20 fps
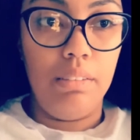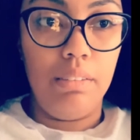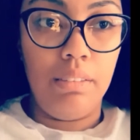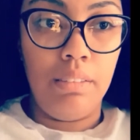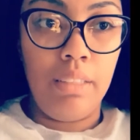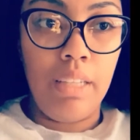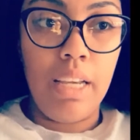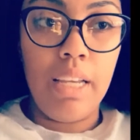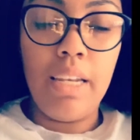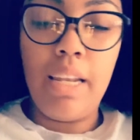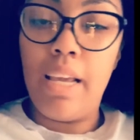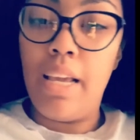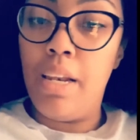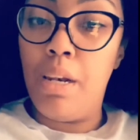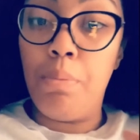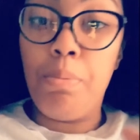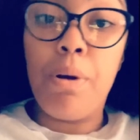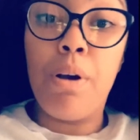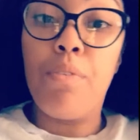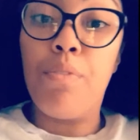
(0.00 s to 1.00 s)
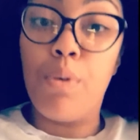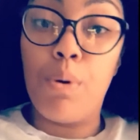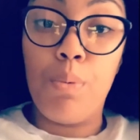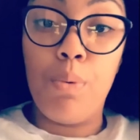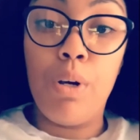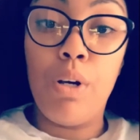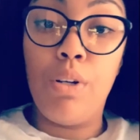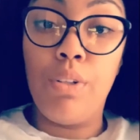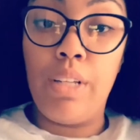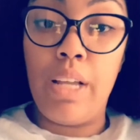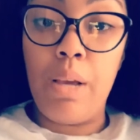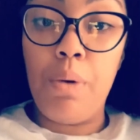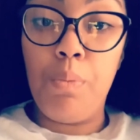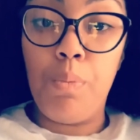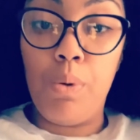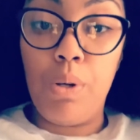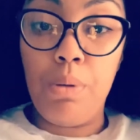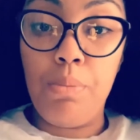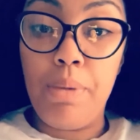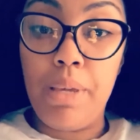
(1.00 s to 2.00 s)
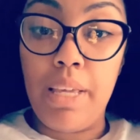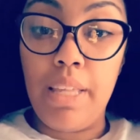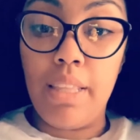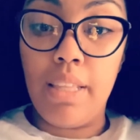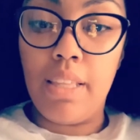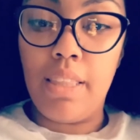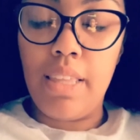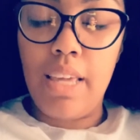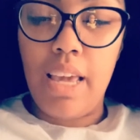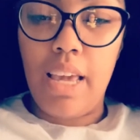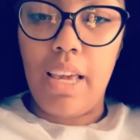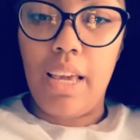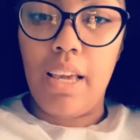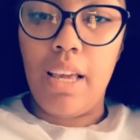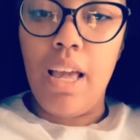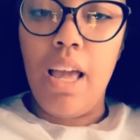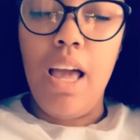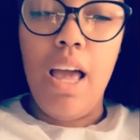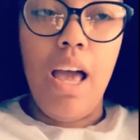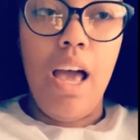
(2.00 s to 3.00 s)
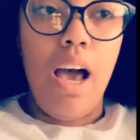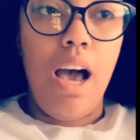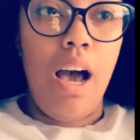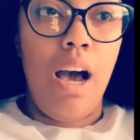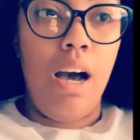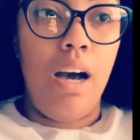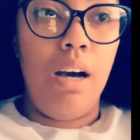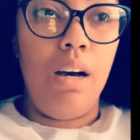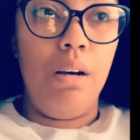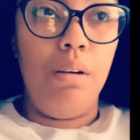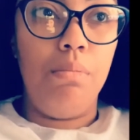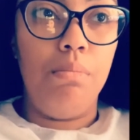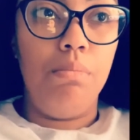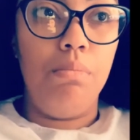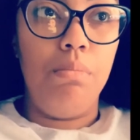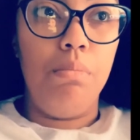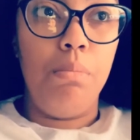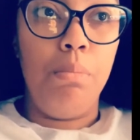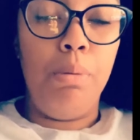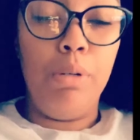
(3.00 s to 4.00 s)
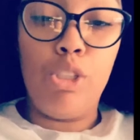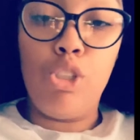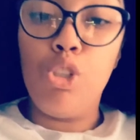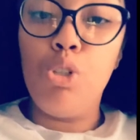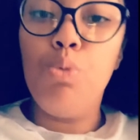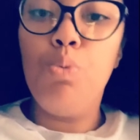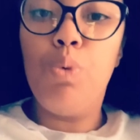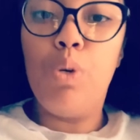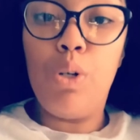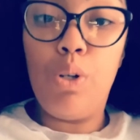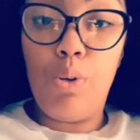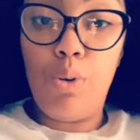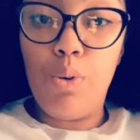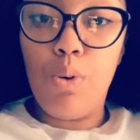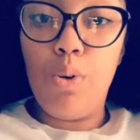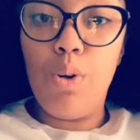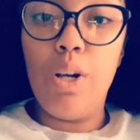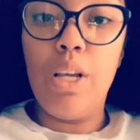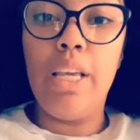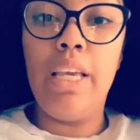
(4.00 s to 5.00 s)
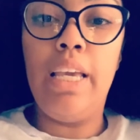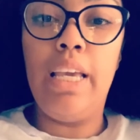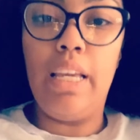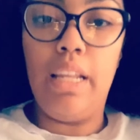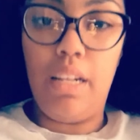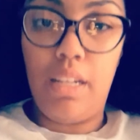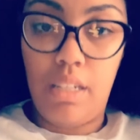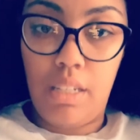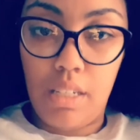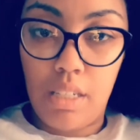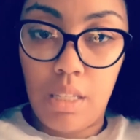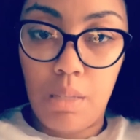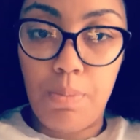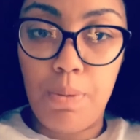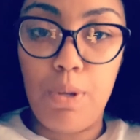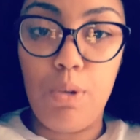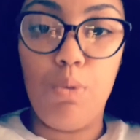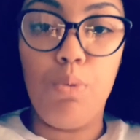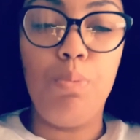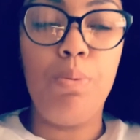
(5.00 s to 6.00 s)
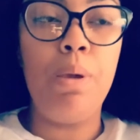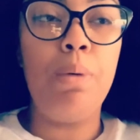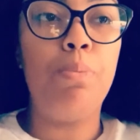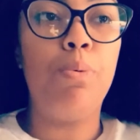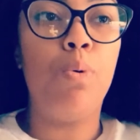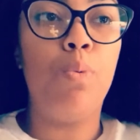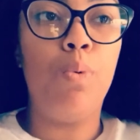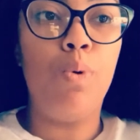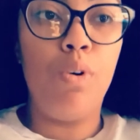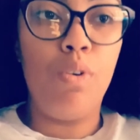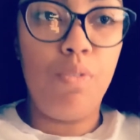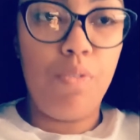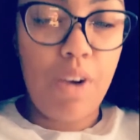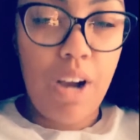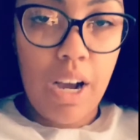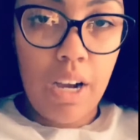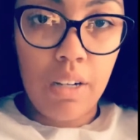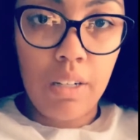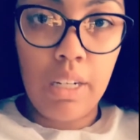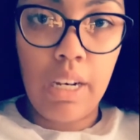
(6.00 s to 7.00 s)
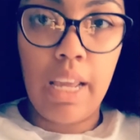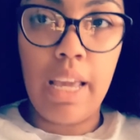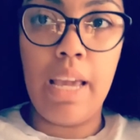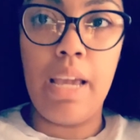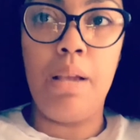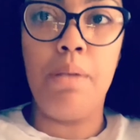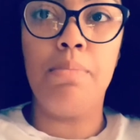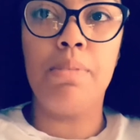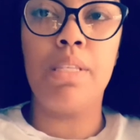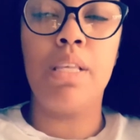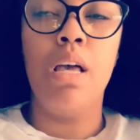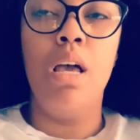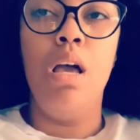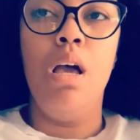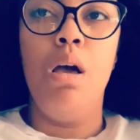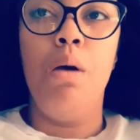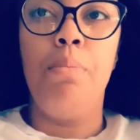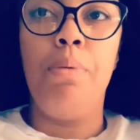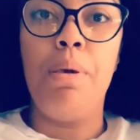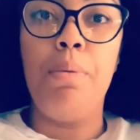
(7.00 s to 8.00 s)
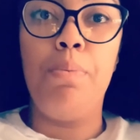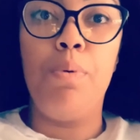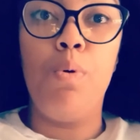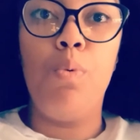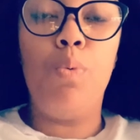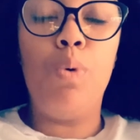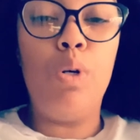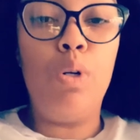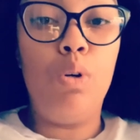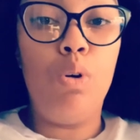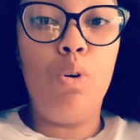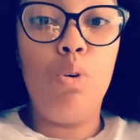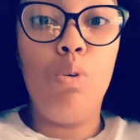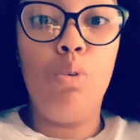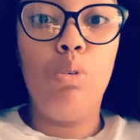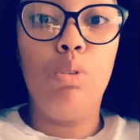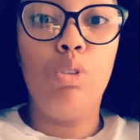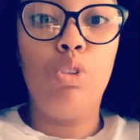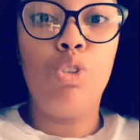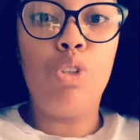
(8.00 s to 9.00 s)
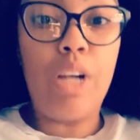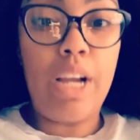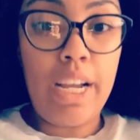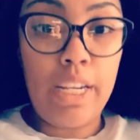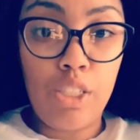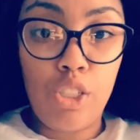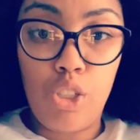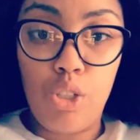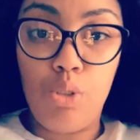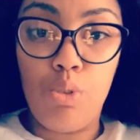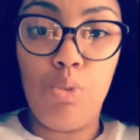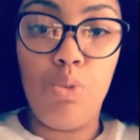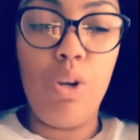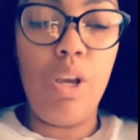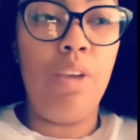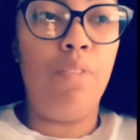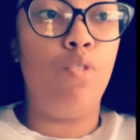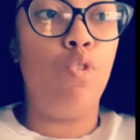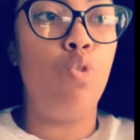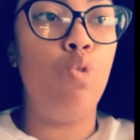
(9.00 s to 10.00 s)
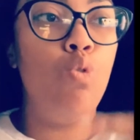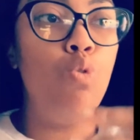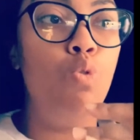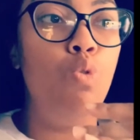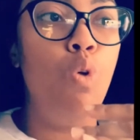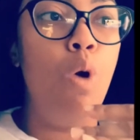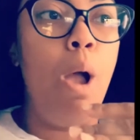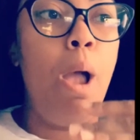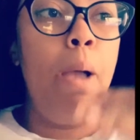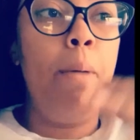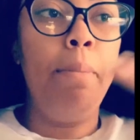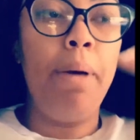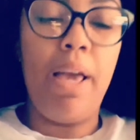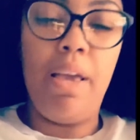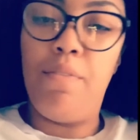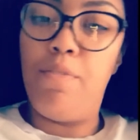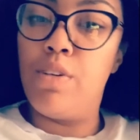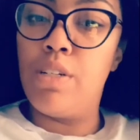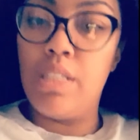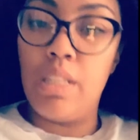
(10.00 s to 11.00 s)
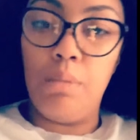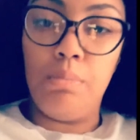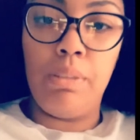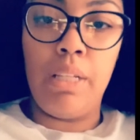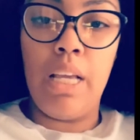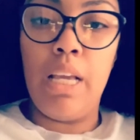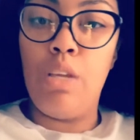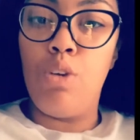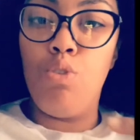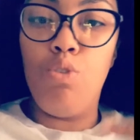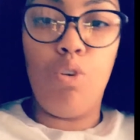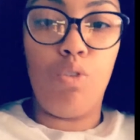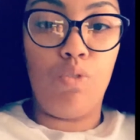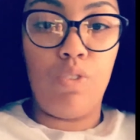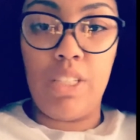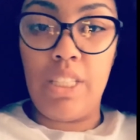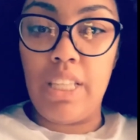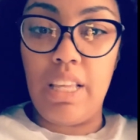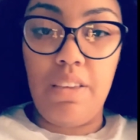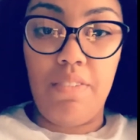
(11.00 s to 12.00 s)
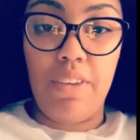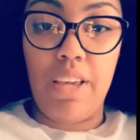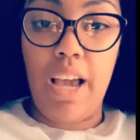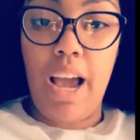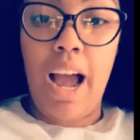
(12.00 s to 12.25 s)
Yeah, in a perfect world that would be the thing, but you will get a dispute. People will file claims. People will trash you if you pay for something and you don't receive it.